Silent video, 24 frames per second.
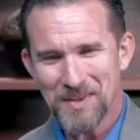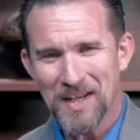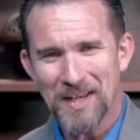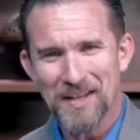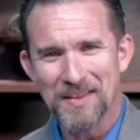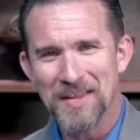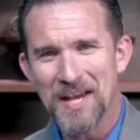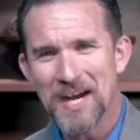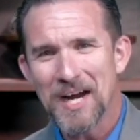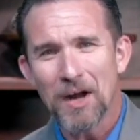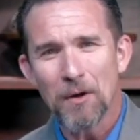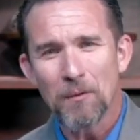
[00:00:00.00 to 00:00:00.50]

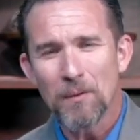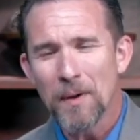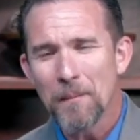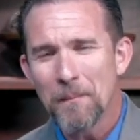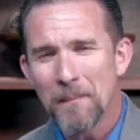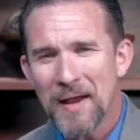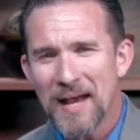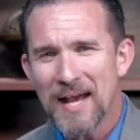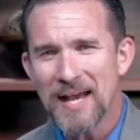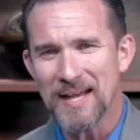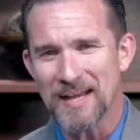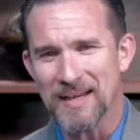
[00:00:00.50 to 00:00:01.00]
there
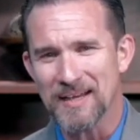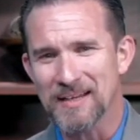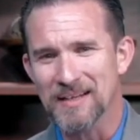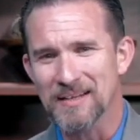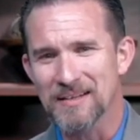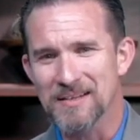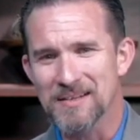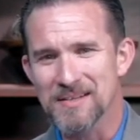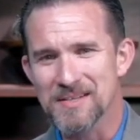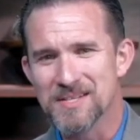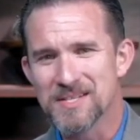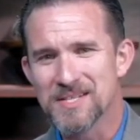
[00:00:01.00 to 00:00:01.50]

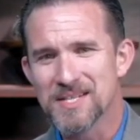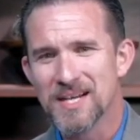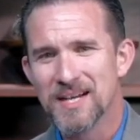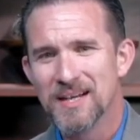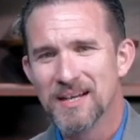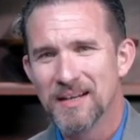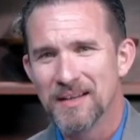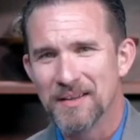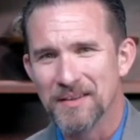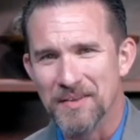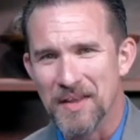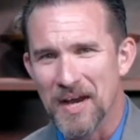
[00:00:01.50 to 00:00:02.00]
remains,
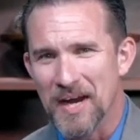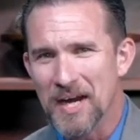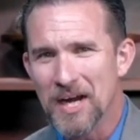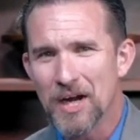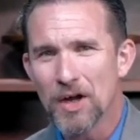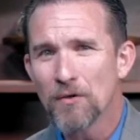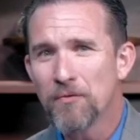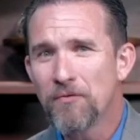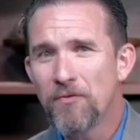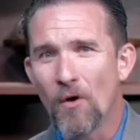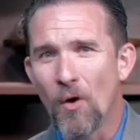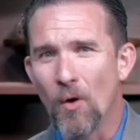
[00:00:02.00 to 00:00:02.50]

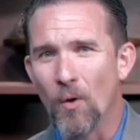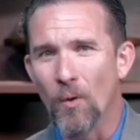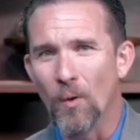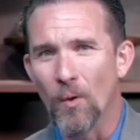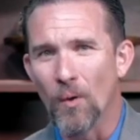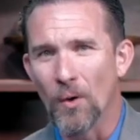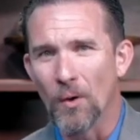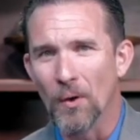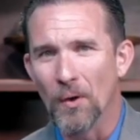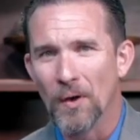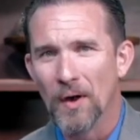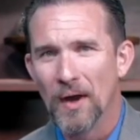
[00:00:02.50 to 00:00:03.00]

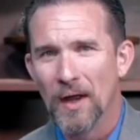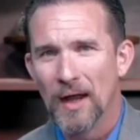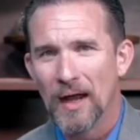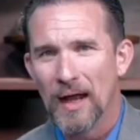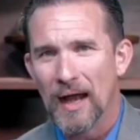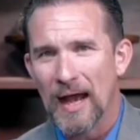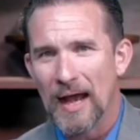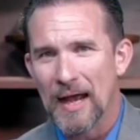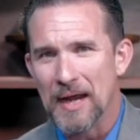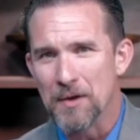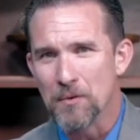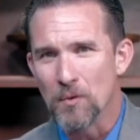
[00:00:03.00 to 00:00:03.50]
therefore,
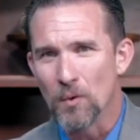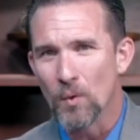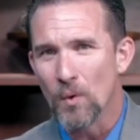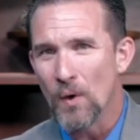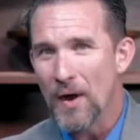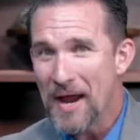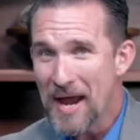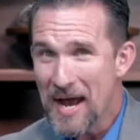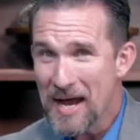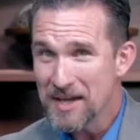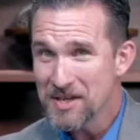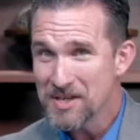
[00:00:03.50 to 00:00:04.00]
a
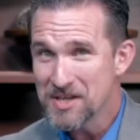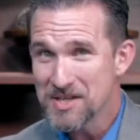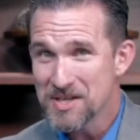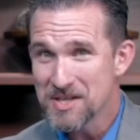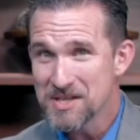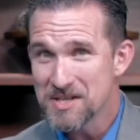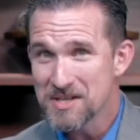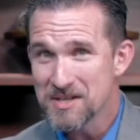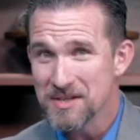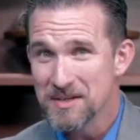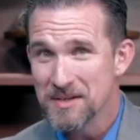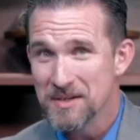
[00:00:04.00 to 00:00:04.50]

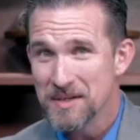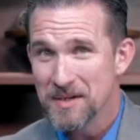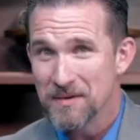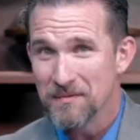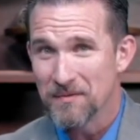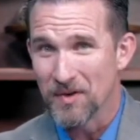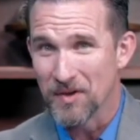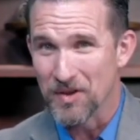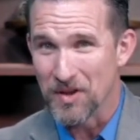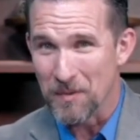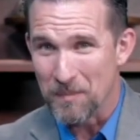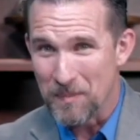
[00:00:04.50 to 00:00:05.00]
rest
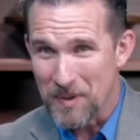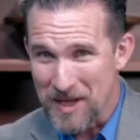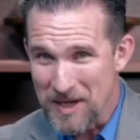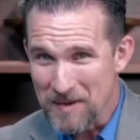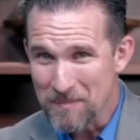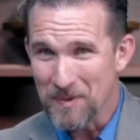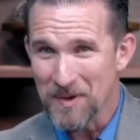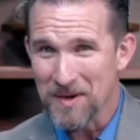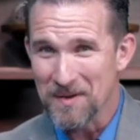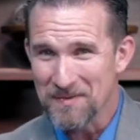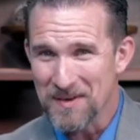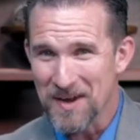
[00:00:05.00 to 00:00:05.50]
for the
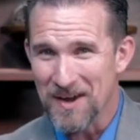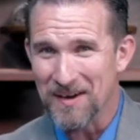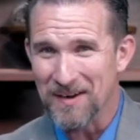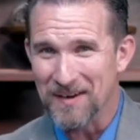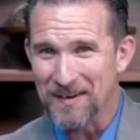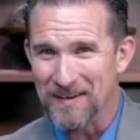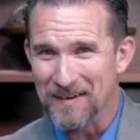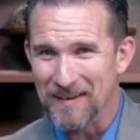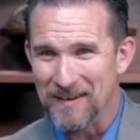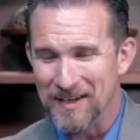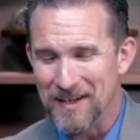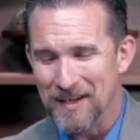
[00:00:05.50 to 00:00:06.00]
people of
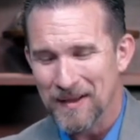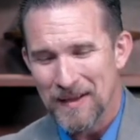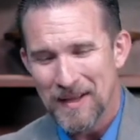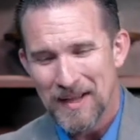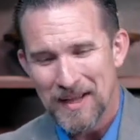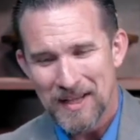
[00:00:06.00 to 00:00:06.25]
God.